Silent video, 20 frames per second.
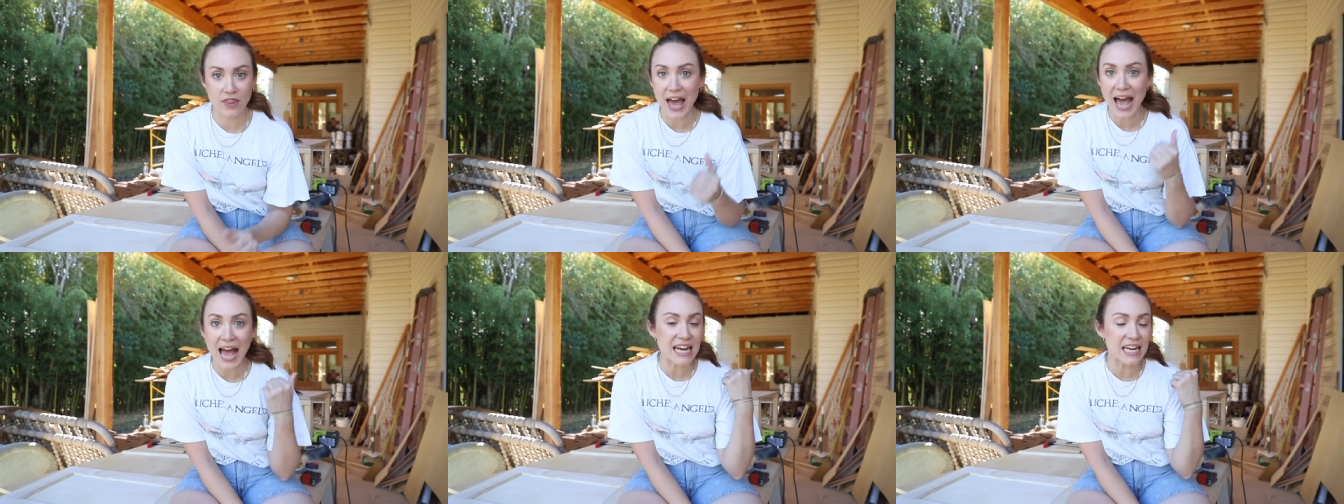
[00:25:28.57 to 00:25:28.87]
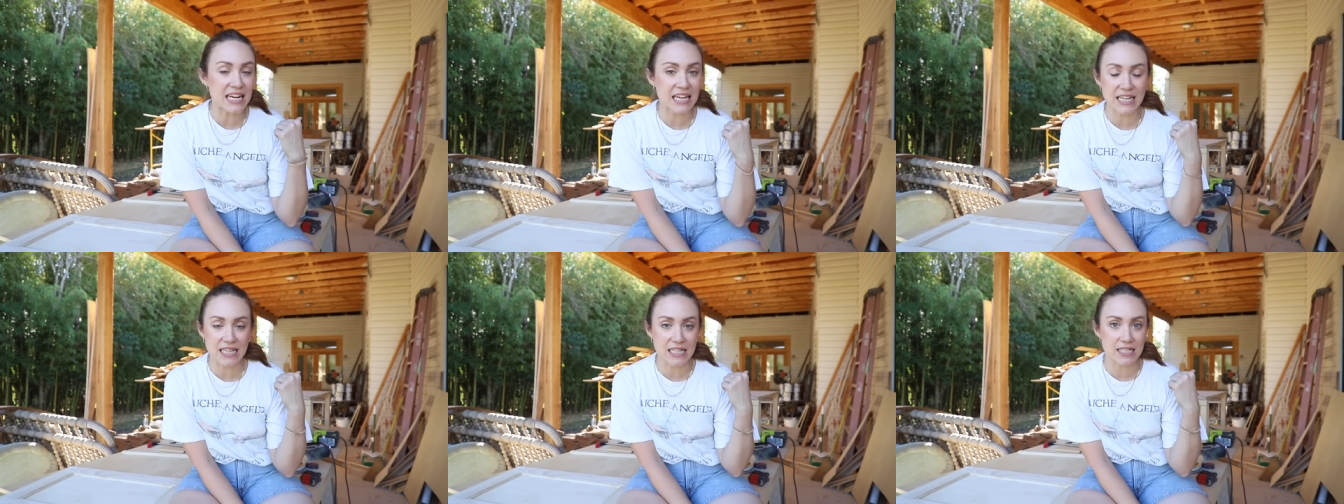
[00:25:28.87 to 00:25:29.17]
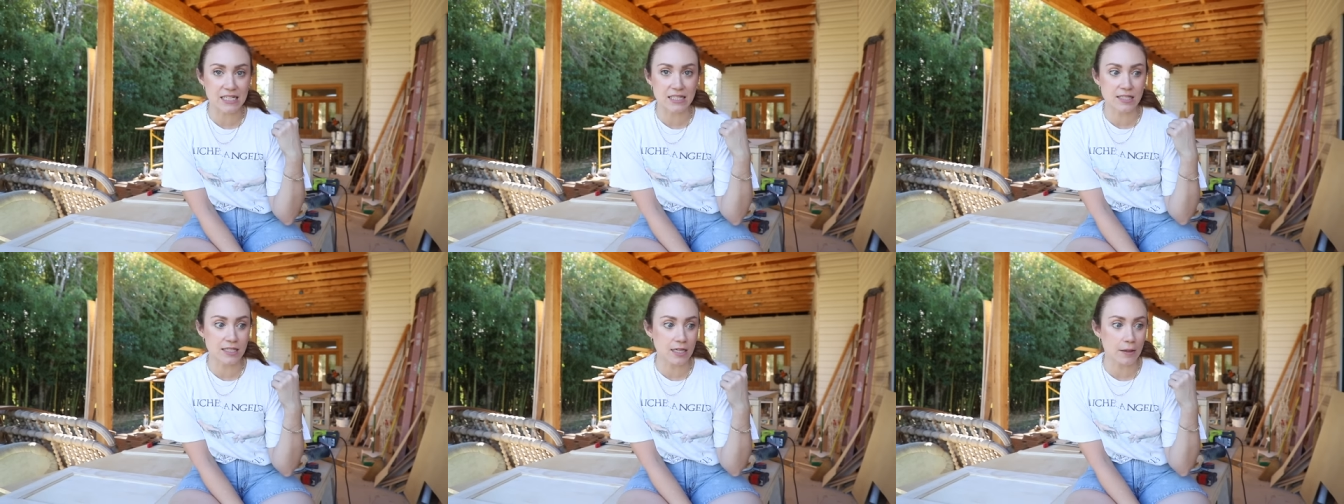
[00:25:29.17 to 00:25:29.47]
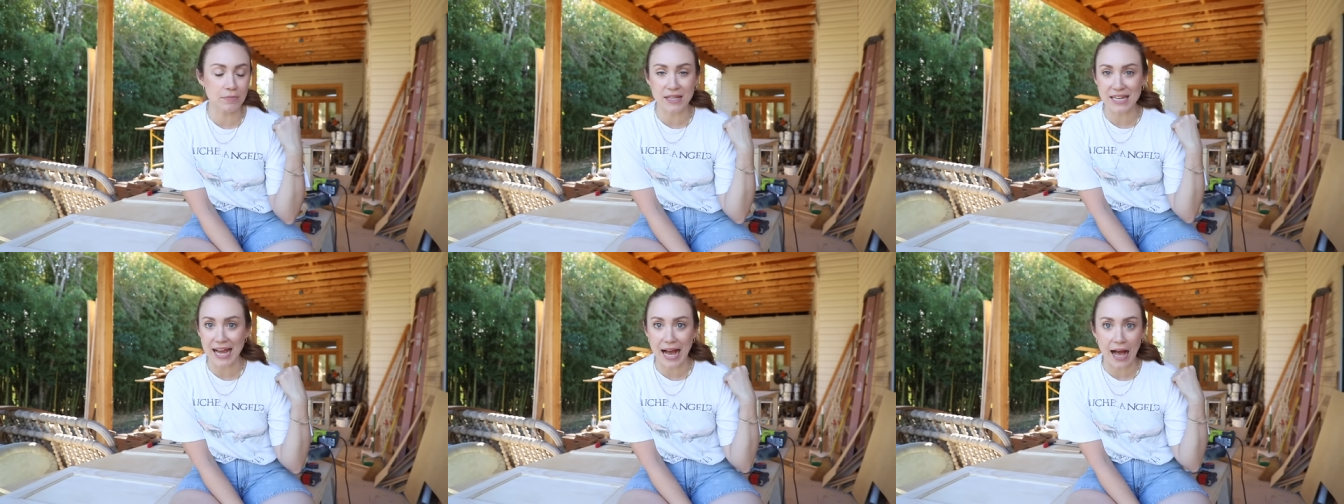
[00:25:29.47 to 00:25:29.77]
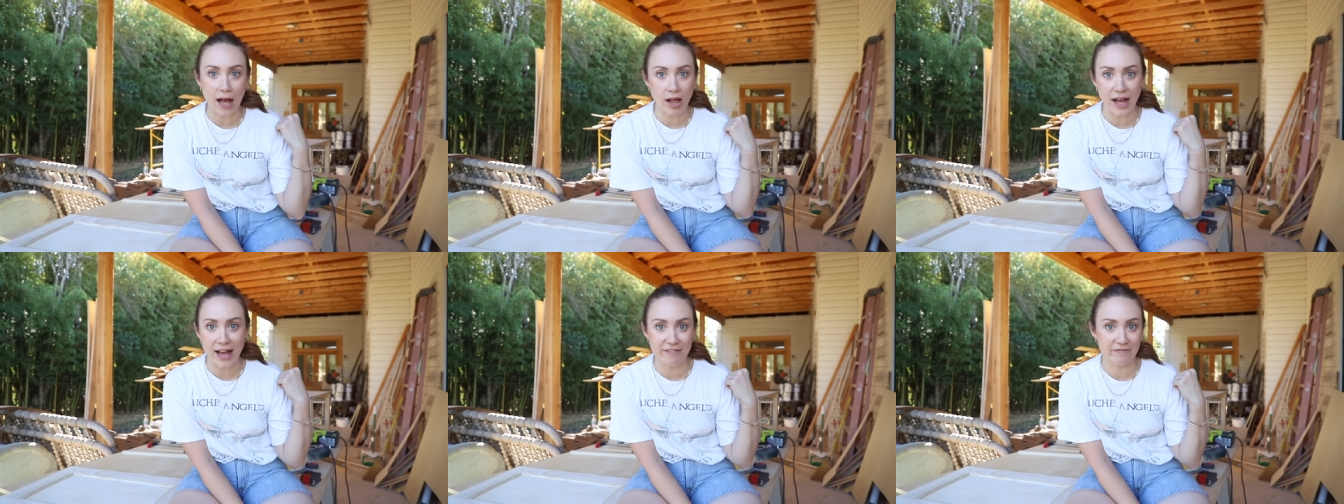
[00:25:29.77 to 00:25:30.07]
That is something
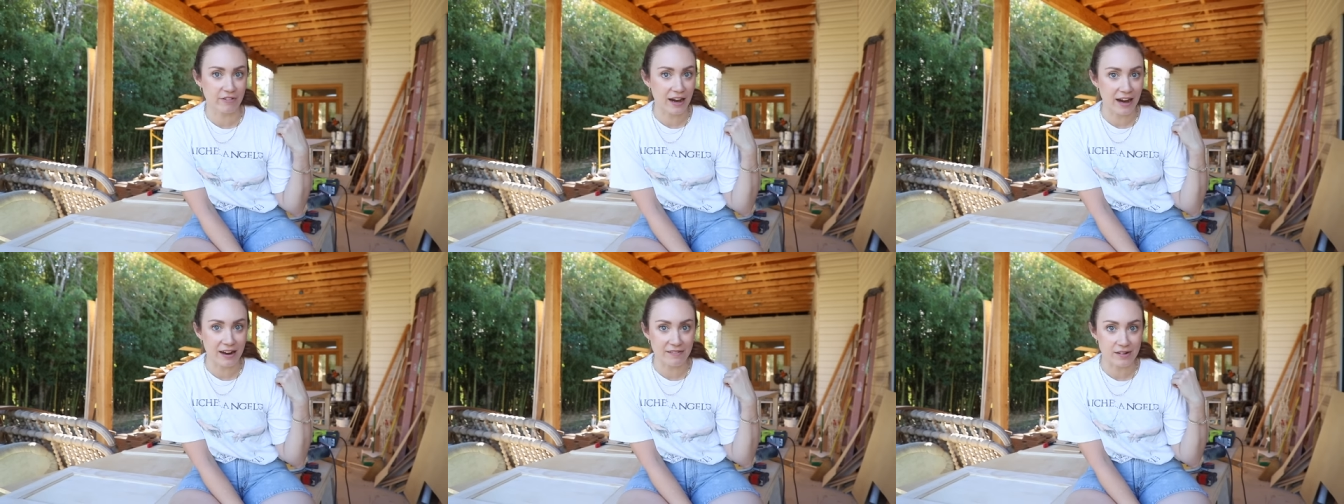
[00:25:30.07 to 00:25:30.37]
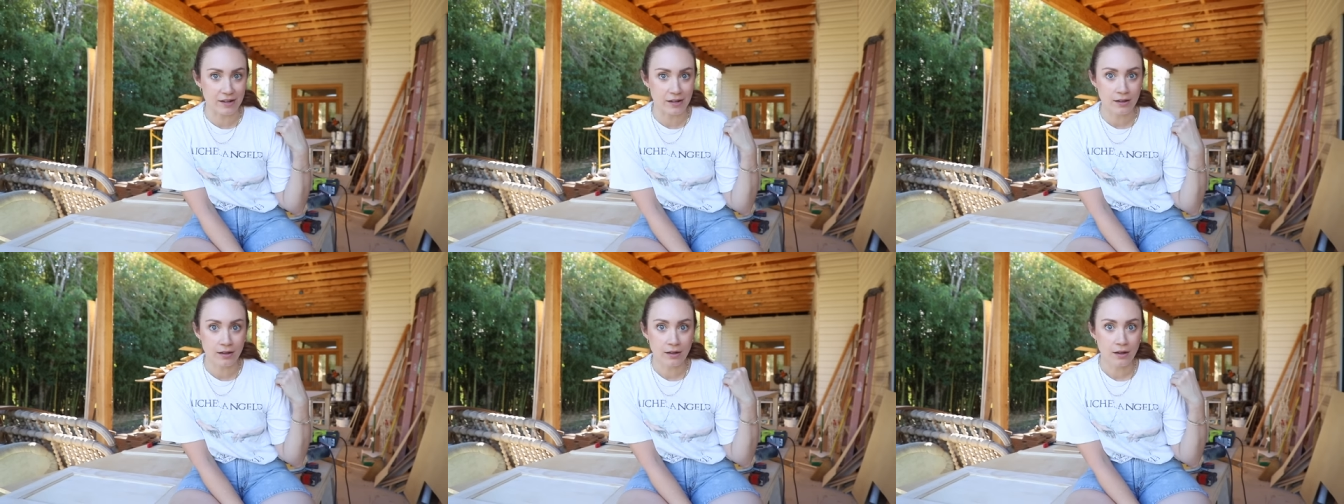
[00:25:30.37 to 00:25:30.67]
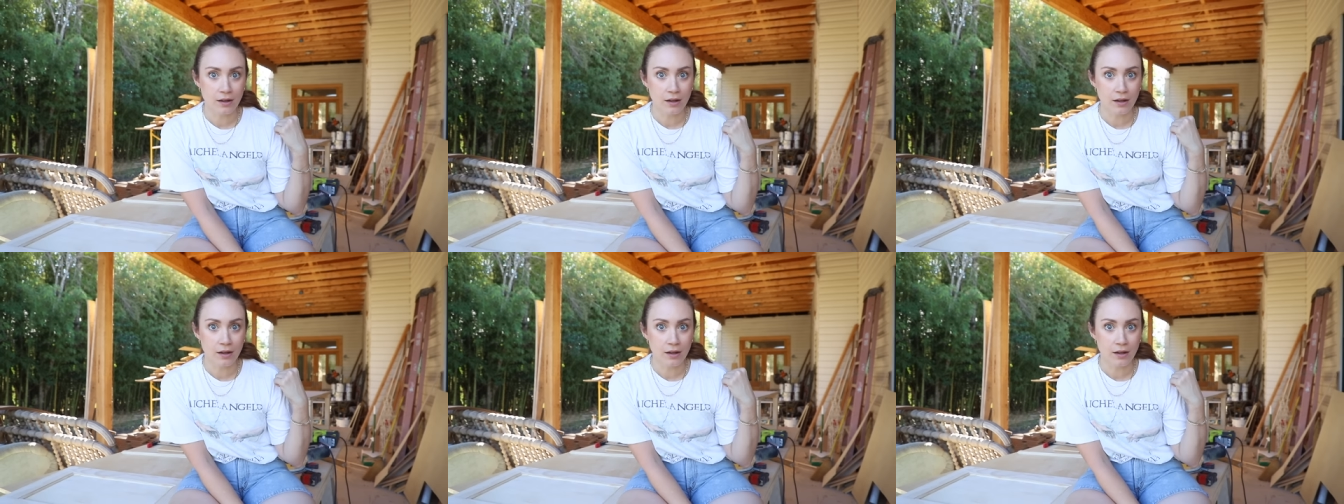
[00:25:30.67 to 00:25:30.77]
I'll have forever.